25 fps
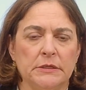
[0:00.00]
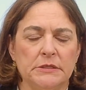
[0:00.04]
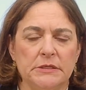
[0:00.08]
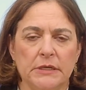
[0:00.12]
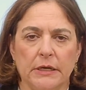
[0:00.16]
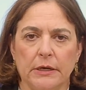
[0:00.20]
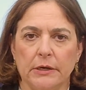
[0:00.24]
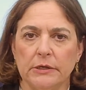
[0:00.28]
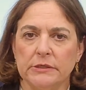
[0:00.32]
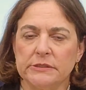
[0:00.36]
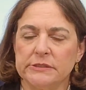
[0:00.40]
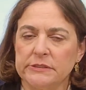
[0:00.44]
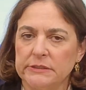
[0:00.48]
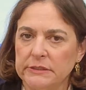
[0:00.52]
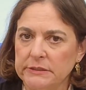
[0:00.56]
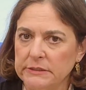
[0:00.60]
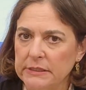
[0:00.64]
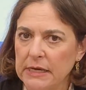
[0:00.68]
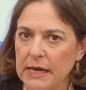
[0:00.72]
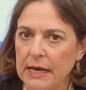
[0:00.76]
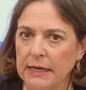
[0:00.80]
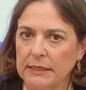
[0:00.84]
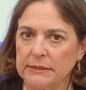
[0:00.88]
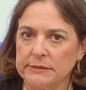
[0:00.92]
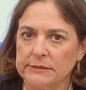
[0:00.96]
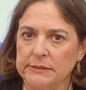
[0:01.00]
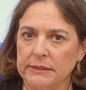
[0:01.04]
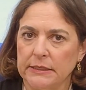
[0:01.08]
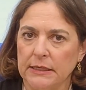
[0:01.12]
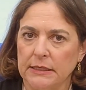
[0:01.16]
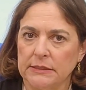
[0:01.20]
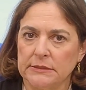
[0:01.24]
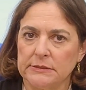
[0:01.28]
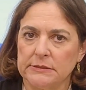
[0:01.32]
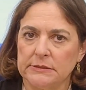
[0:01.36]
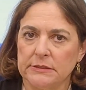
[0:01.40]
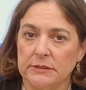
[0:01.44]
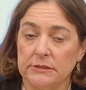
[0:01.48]
Terrorist attacks
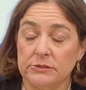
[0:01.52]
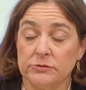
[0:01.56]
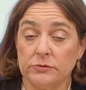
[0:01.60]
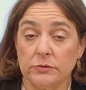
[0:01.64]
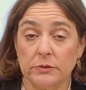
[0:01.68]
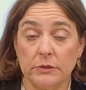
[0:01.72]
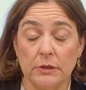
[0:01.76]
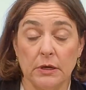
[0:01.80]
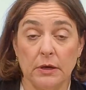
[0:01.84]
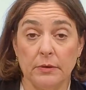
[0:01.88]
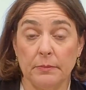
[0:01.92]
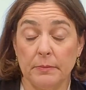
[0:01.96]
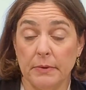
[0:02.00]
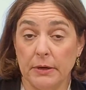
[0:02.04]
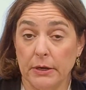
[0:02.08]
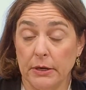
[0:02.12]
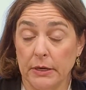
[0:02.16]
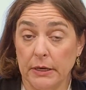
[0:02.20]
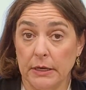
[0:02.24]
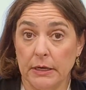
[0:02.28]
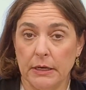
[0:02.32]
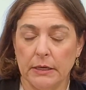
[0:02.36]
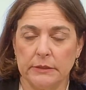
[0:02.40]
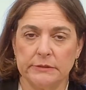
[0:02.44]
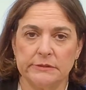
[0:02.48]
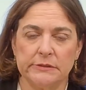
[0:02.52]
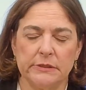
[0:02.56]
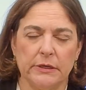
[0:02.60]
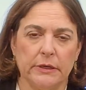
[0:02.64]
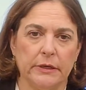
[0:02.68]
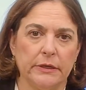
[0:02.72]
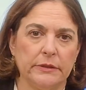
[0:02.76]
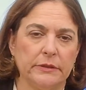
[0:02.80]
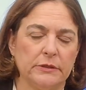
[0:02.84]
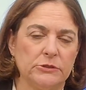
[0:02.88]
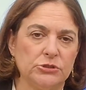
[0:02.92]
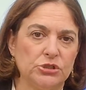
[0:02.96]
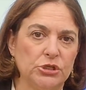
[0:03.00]
against the
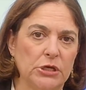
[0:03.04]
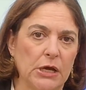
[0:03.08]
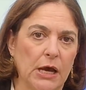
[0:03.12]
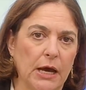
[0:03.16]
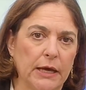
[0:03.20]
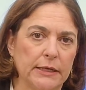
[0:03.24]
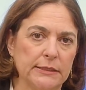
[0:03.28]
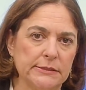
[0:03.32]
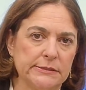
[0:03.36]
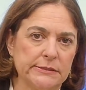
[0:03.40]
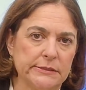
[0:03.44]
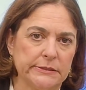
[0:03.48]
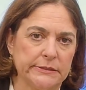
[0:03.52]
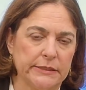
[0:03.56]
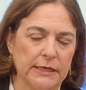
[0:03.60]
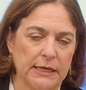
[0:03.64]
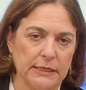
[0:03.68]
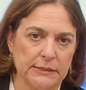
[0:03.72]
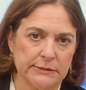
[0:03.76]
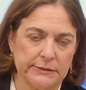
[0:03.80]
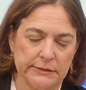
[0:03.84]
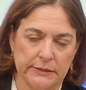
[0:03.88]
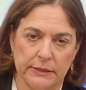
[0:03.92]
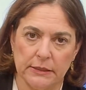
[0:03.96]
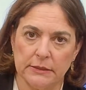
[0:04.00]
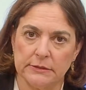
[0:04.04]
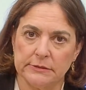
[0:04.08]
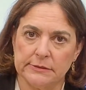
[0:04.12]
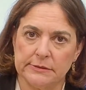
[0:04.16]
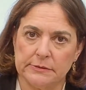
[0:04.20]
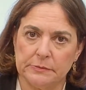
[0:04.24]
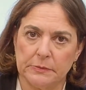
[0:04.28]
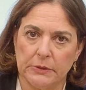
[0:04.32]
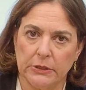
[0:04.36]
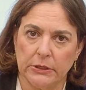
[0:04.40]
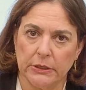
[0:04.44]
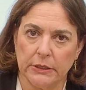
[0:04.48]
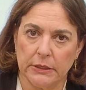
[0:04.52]
jihadist attacks
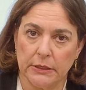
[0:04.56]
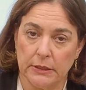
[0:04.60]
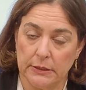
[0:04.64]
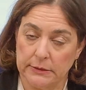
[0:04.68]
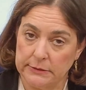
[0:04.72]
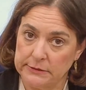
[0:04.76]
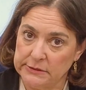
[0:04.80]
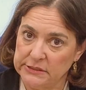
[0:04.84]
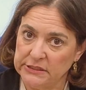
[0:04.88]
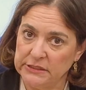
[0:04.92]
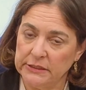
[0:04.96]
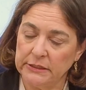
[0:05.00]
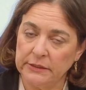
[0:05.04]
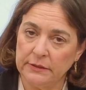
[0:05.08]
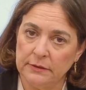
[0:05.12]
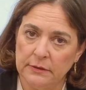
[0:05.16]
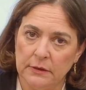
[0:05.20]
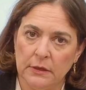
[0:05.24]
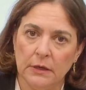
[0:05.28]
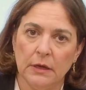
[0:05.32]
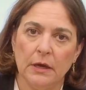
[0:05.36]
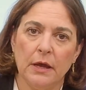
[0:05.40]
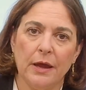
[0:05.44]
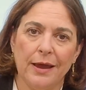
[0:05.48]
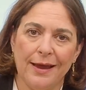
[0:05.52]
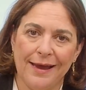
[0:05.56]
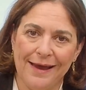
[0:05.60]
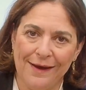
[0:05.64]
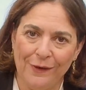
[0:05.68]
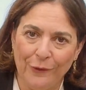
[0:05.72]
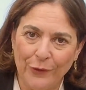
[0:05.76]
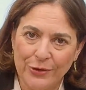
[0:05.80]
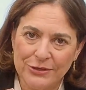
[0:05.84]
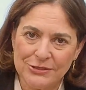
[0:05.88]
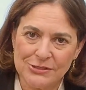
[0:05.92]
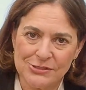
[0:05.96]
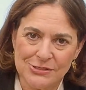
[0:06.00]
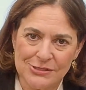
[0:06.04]
against America. See
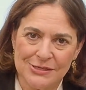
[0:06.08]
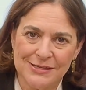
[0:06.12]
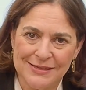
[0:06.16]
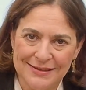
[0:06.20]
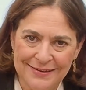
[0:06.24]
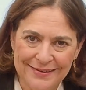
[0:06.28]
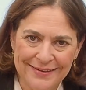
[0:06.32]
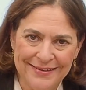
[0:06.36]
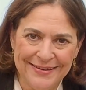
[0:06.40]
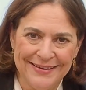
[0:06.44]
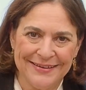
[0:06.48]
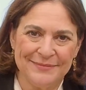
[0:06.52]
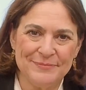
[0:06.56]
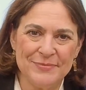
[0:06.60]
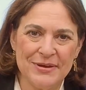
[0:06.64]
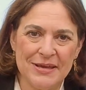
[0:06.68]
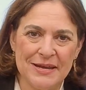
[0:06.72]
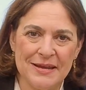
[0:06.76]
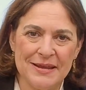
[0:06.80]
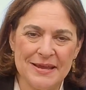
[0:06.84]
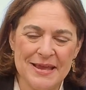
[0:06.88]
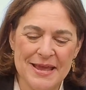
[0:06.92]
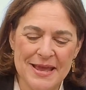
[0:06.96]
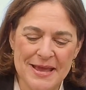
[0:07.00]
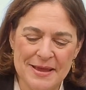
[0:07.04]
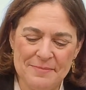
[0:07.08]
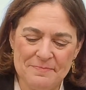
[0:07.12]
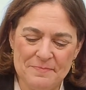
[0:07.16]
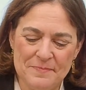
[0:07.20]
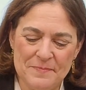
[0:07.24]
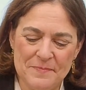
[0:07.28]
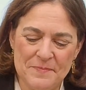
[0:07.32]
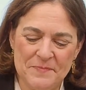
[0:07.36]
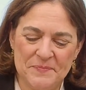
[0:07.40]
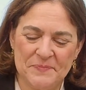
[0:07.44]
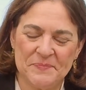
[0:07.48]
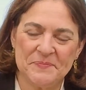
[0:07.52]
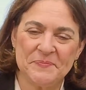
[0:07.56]
how it's been
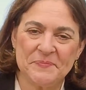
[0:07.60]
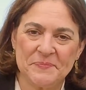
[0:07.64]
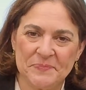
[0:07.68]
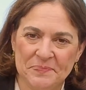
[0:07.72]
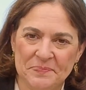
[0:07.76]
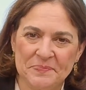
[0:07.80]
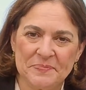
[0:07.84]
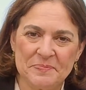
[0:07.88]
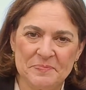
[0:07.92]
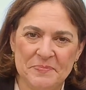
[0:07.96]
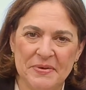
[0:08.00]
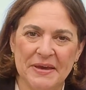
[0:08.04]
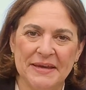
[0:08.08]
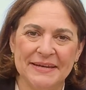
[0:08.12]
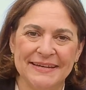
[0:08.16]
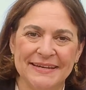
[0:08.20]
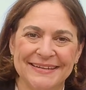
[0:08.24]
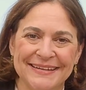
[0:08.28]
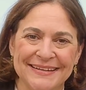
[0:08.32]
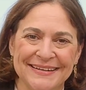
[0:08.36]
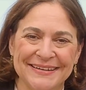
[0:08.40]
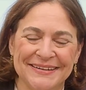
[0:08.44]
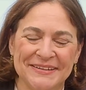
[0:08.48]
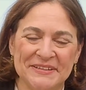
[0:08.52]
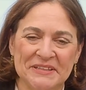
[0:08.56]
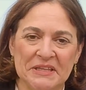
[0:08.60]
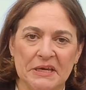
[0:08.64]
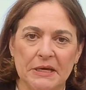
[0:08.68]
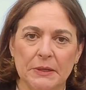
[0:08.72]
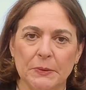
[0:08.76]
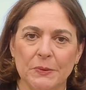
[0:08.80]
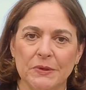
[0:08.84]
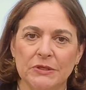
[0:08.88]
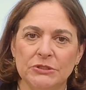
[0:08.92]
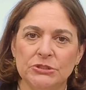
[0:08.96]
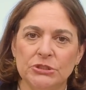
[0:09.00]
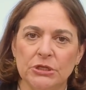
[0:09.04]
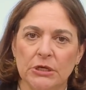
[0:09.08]
embedded in our
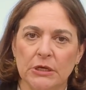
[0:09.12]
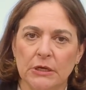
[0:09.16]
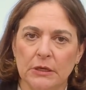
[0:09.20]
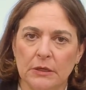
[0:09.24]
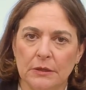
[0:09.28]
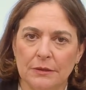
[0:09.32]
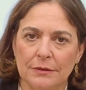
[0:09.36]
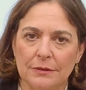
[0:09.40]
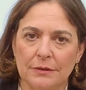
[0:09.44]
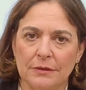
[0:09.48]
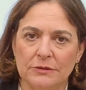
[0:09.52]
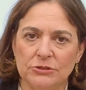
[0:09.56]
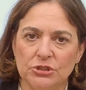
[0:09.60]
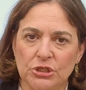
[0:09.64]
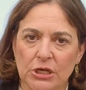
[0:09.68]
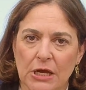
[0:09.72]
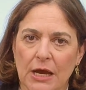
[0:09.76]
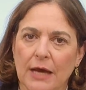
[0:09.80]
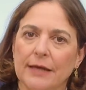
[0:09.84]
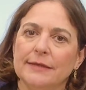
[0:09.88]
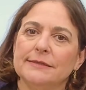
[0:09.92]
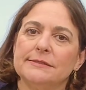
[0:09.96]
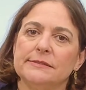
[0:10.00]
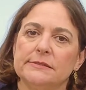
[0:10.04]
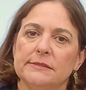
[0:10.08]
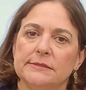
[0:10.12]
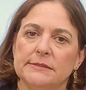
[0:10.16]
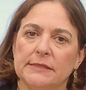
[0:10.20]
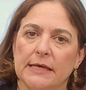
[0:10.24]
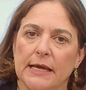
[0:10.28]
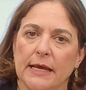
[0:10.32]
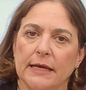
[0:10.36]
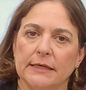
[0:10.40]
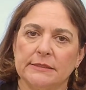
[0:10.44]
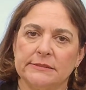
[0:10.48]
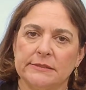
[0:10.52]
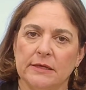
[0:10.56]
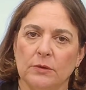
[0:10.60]
language? The jihadist
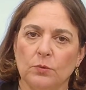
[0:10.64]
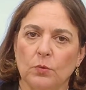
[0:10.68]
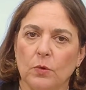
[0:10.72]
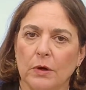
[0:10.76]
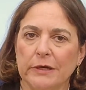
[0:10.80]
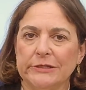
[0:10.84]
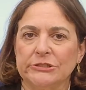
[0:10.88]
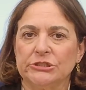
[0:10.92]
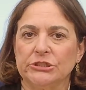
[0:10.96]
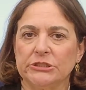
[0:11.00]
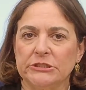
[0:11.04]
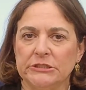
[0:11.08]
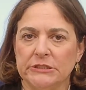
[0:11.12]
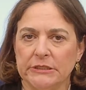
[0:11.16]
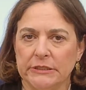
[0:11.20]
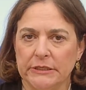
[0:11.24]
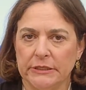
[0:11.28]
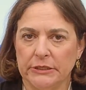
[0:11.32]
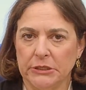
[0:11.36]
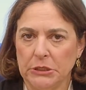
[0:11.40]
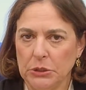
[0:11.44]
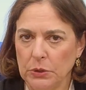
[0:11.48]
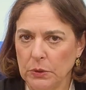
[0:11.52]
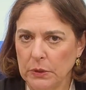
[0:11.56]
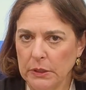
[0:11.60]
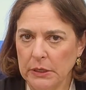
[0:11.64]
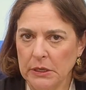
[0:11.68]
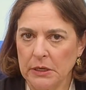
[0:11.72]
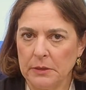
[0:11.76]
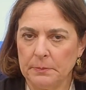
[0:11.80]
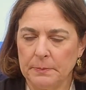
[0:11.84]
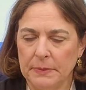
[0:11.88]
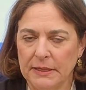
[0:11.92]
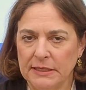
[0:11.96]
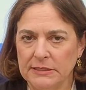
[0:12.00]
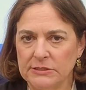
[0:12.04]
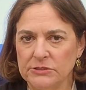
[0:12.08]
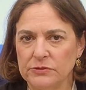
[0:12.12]
attacks on Washington and New York
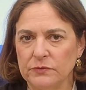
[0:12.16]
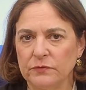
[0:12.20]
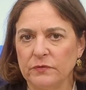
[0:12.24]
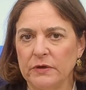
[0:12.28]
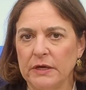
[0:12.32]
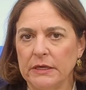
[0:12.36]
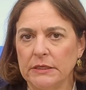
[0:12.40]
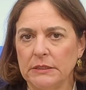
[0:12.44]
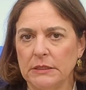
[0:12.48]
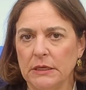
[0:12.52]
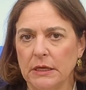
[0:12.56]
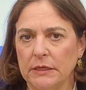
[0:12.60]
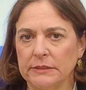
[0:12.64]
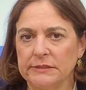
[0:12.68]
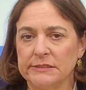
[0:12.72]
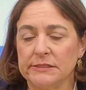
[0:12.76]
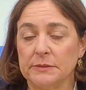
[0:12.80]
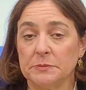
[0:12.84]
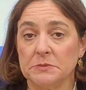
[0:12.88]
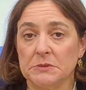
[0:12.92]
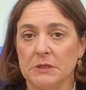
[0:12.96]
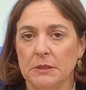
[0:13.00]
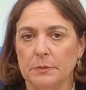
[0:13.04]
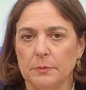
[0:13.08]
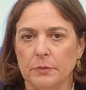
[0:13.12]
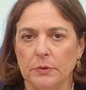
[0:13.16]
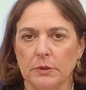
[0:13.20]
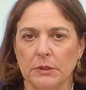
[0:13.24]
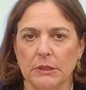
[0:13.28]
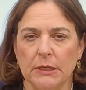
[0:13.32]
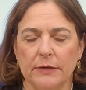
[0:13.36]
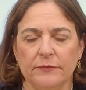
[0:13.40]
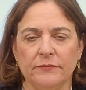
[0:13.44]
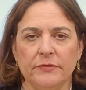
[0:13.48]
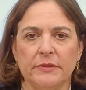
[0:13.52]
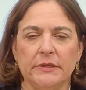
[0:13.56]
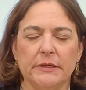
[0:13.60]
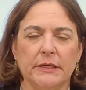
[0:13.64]
and Pennsylvania on September
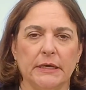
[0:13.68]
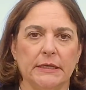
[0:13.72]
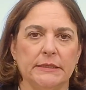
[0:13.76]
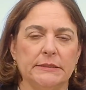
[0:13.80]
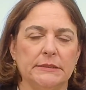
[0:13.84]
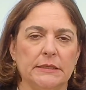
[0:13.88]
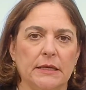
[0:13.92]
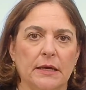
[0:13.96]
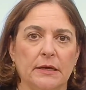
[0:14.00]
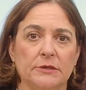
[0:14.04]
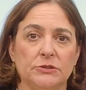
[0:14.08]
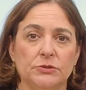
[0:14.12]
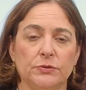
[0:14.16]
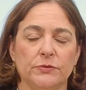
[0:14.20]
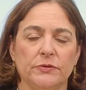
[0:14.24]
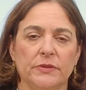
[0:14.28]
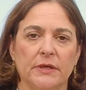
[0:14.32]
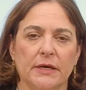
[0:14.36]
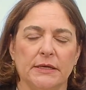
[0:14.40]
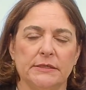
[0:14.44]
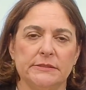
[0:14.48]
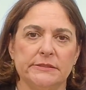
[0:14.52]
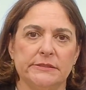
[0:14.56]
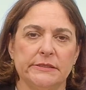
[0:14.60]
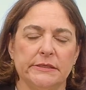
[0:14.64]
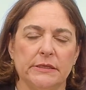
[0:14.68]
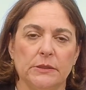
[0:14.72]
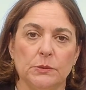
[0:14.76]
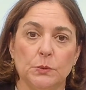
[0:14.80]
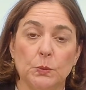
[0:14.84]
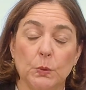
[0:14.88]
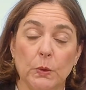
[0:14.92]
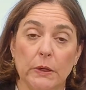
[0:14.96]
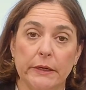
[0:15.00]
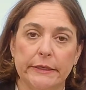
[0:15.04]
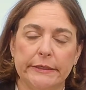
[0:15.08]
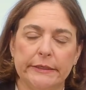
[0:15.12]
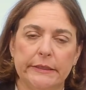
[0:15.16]
11th,
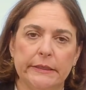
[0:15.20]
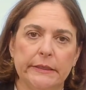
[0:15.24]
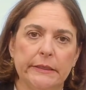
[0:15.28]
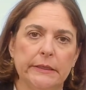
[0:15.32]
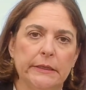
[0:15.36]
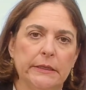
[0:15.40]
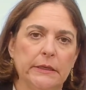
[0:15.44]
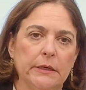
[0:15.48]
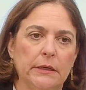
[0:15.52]
2001.